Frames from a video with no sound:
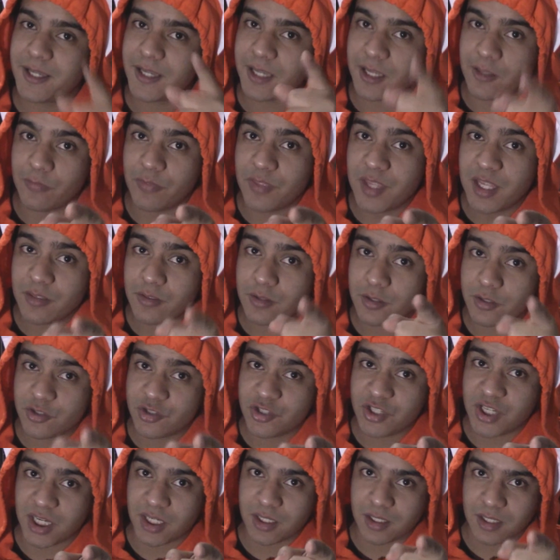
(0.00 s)
He did
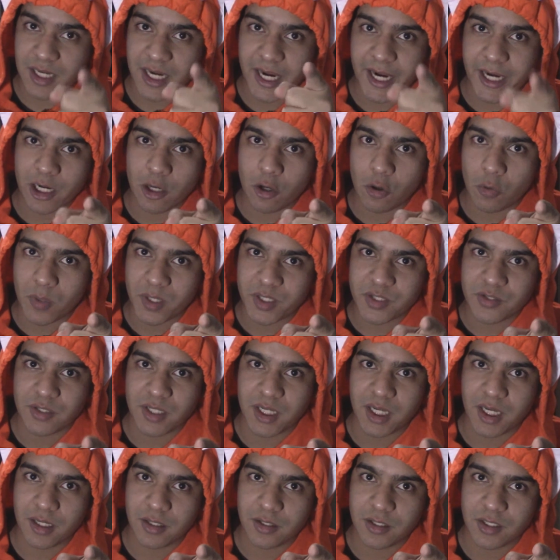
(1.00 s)
cheat. I know what you
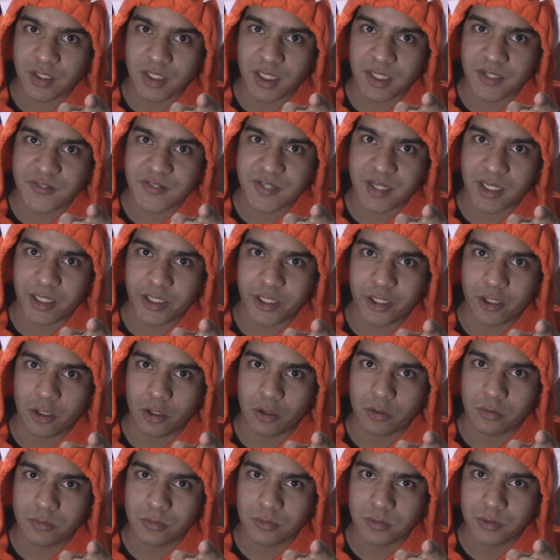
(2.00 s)
did, DJ
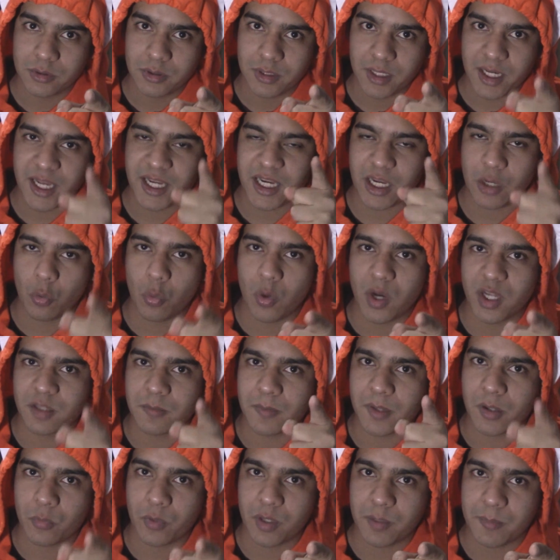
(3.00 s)
Skellyolo, and I want
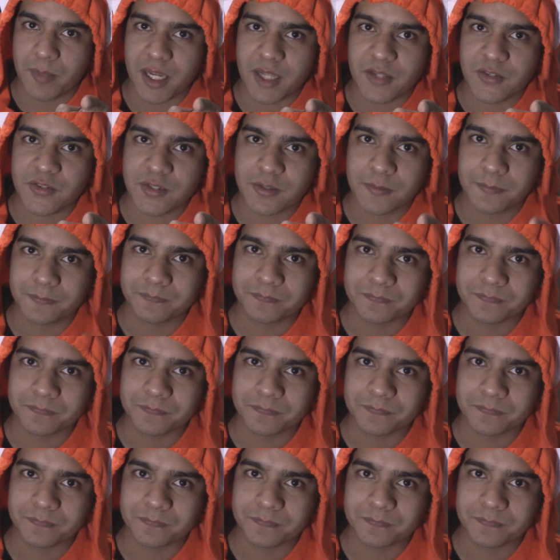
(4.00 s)
my rematch.